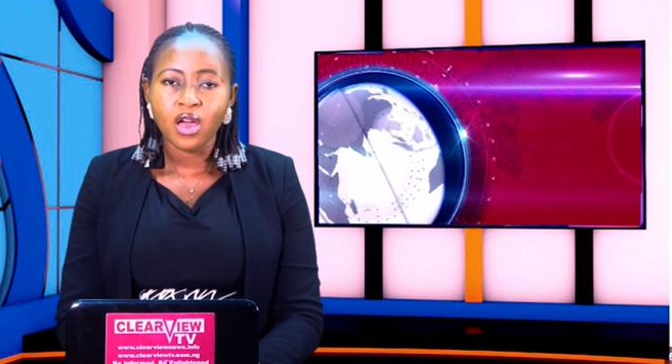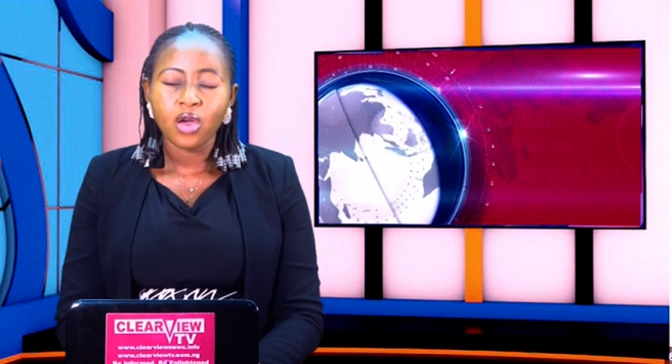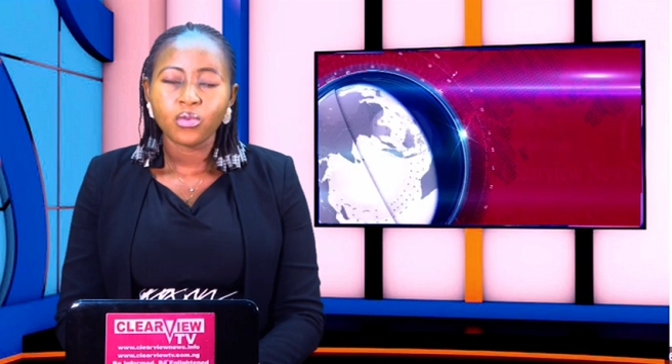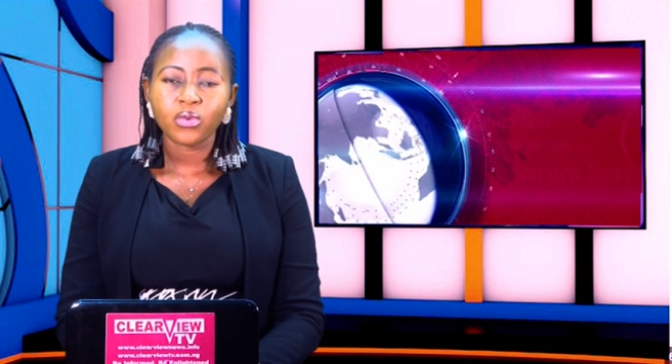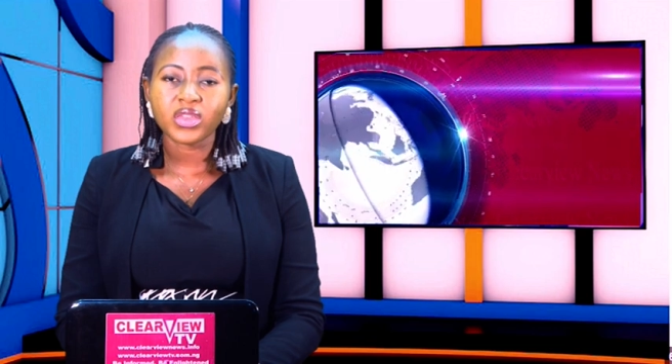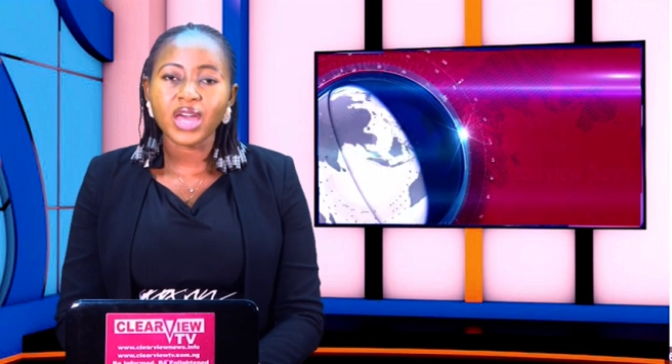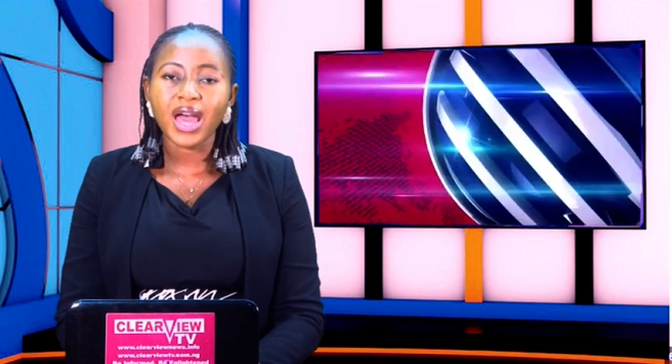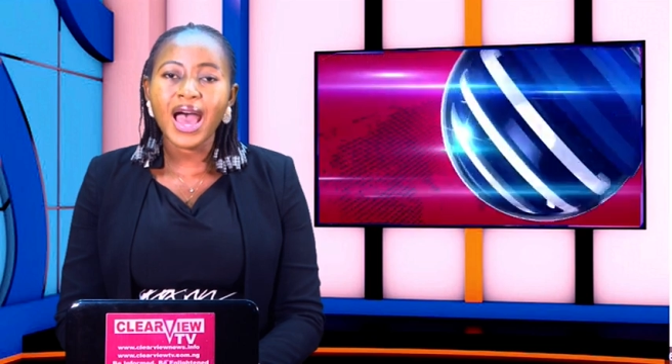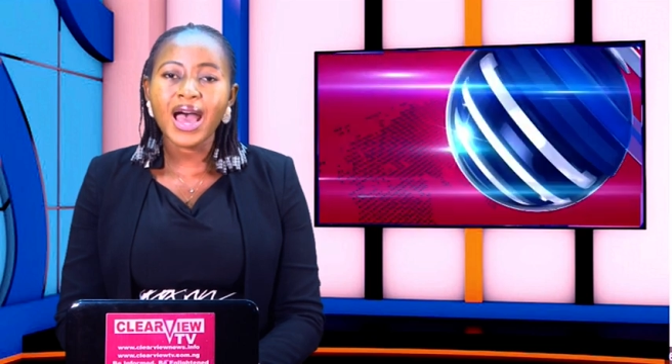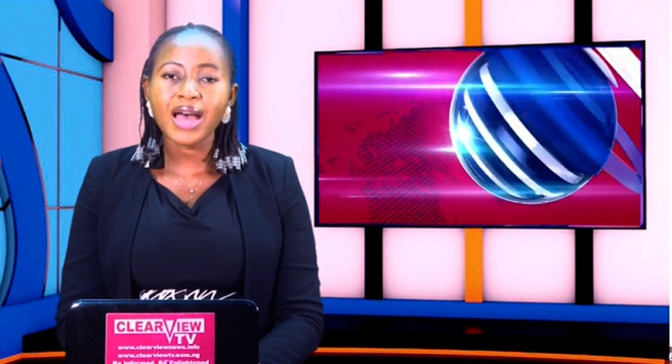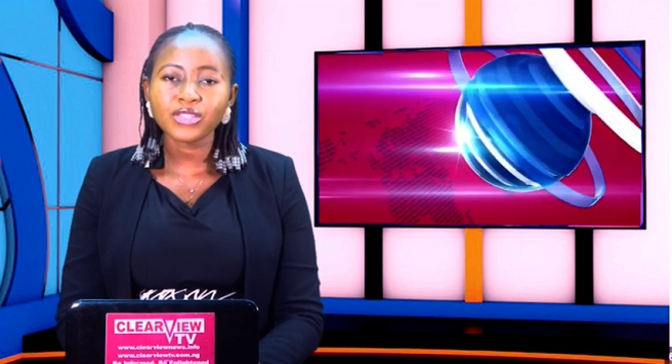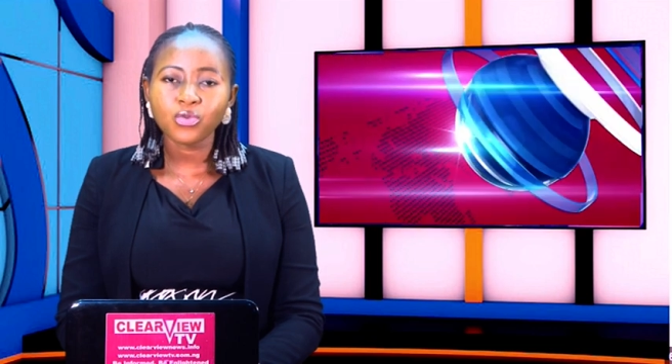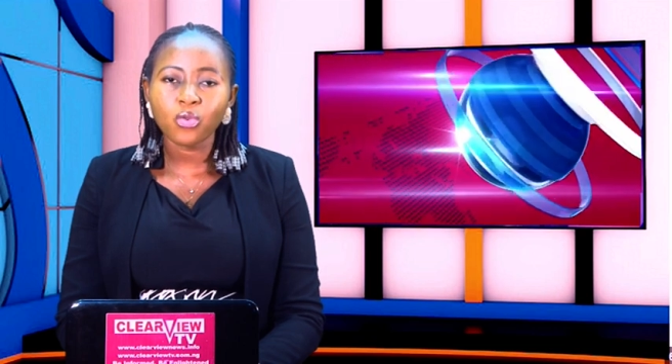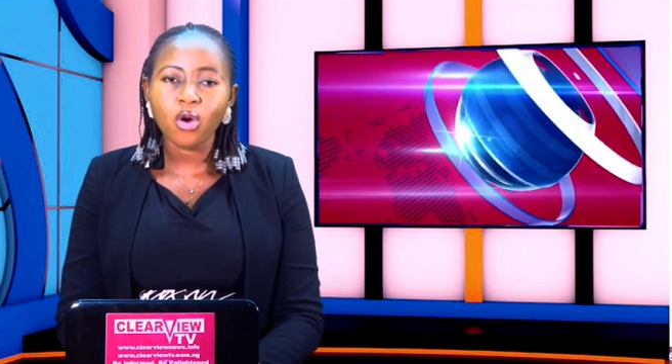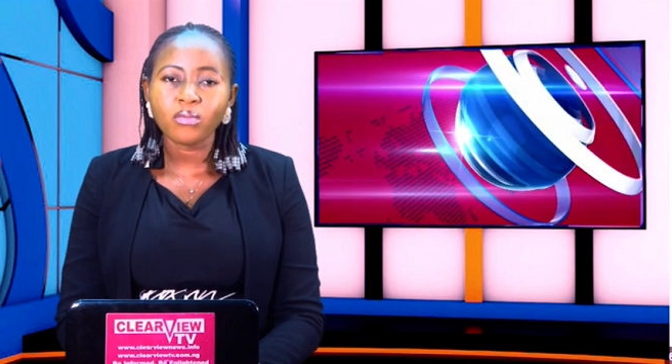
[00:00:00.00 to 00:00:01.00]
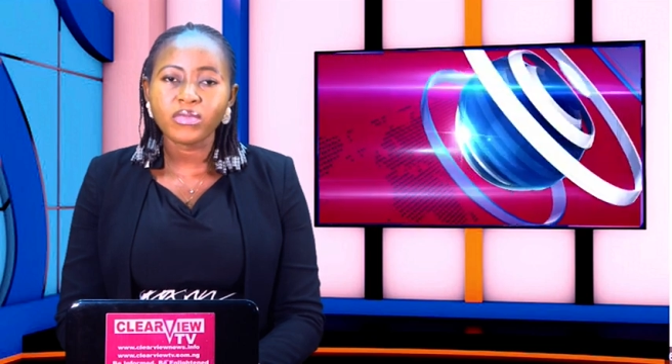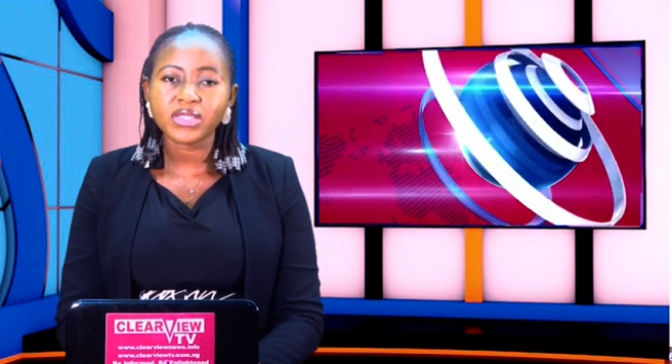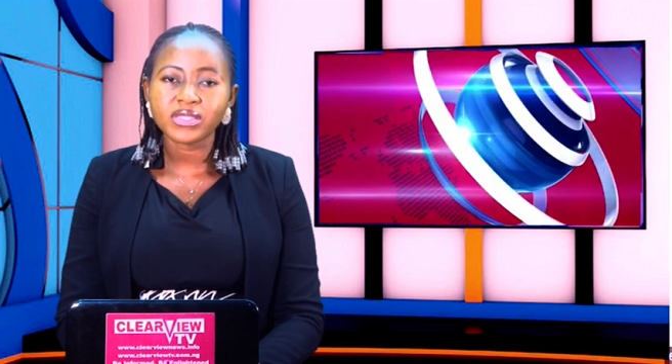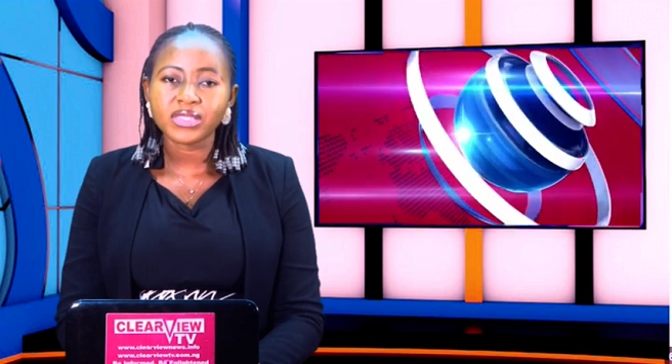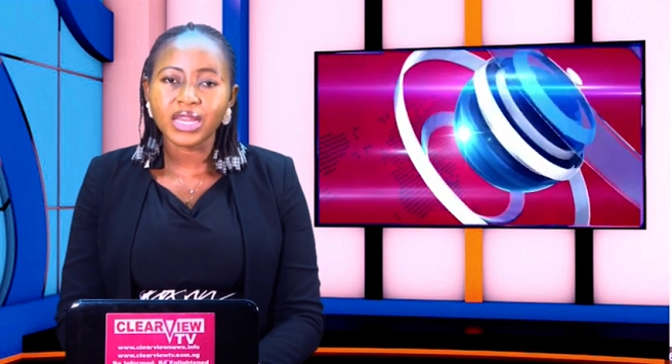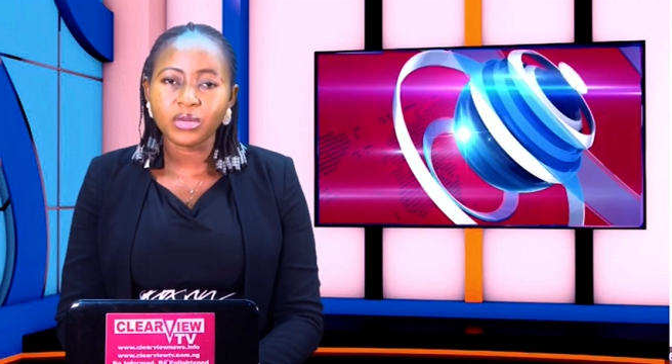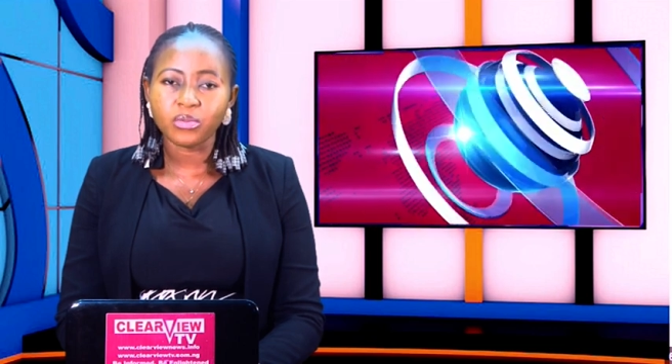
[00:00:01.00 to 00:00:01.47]
with a heartwarming
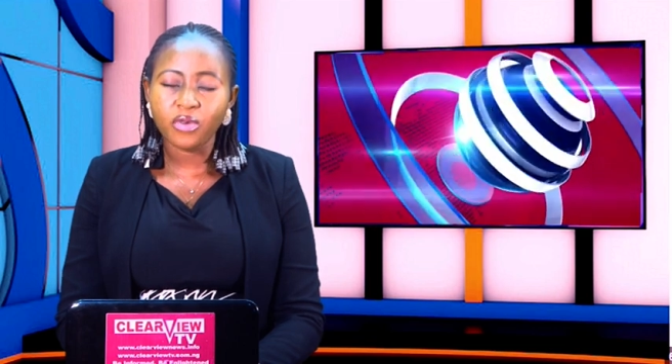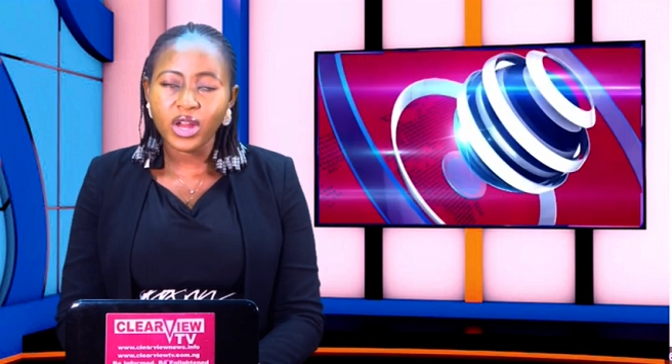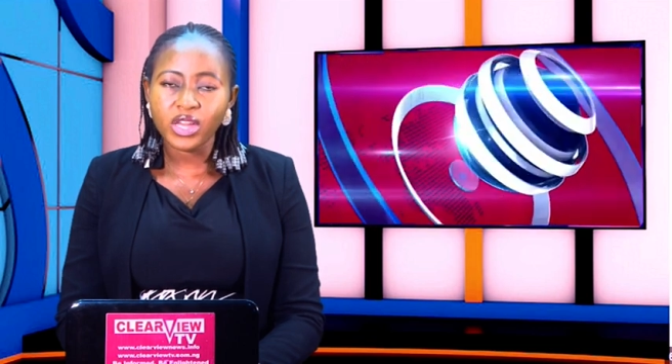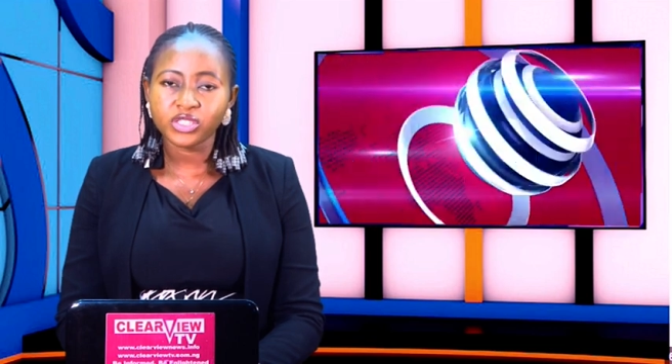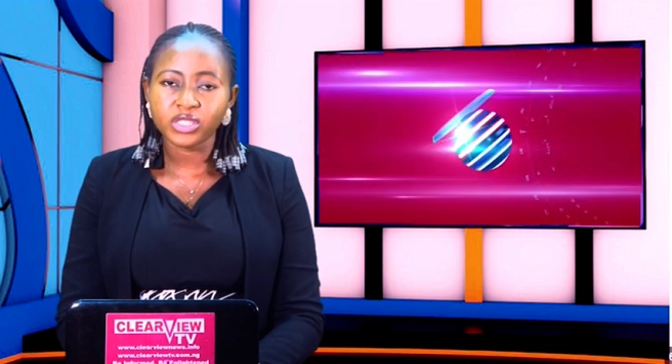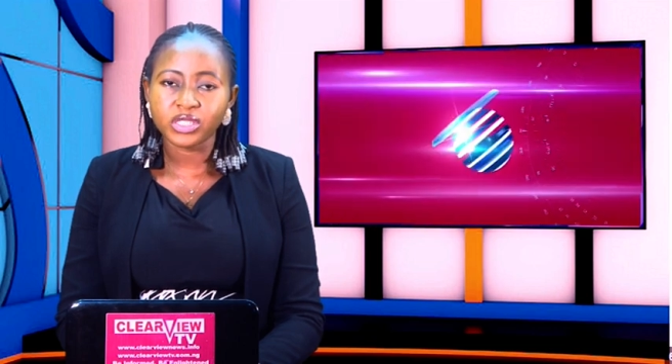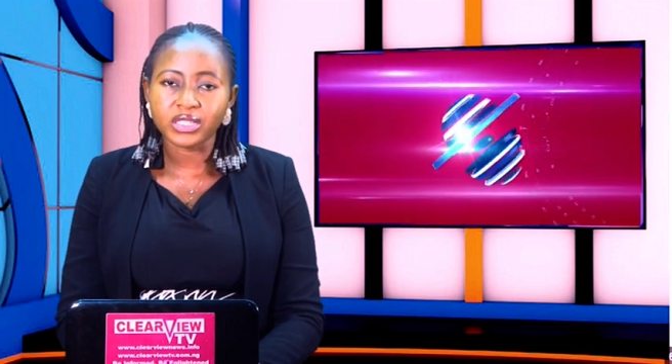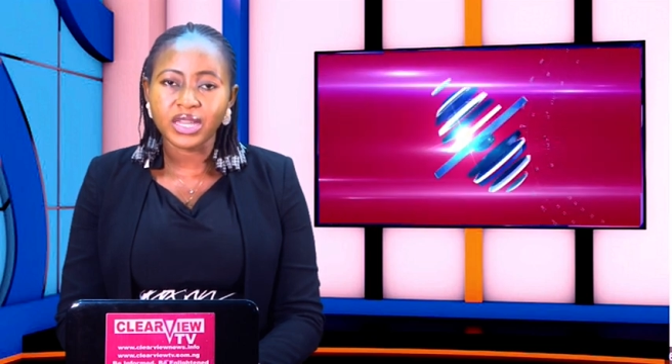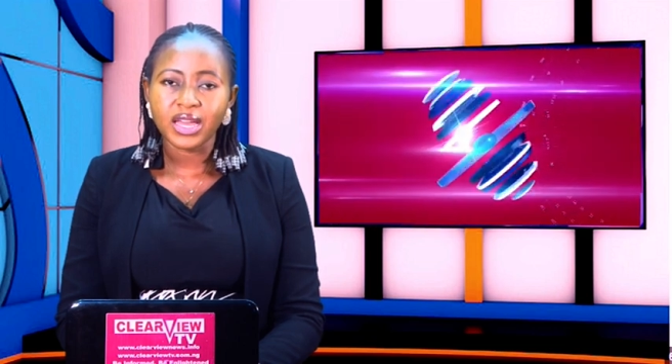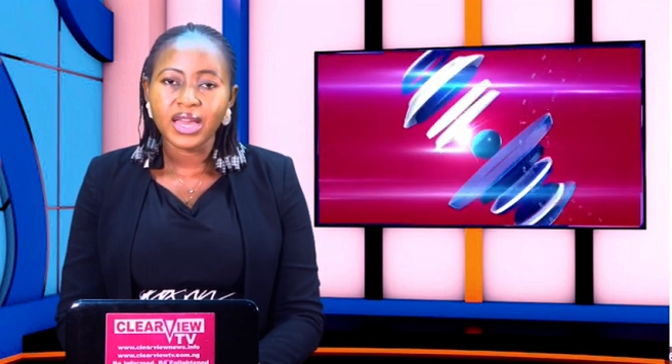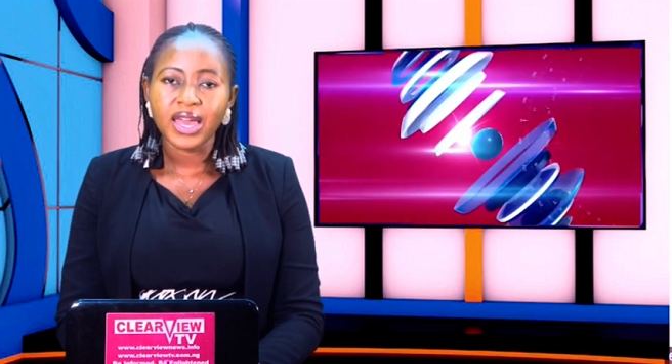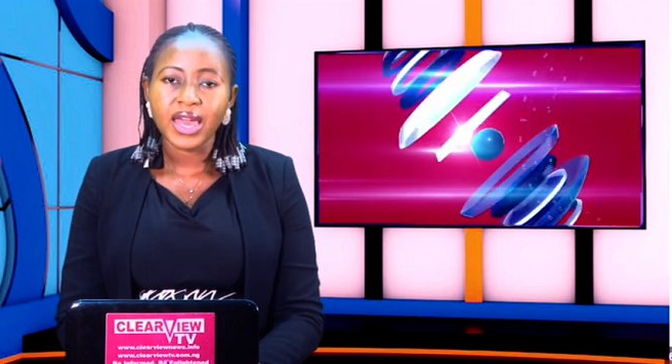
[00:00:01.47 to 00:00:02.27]
celebration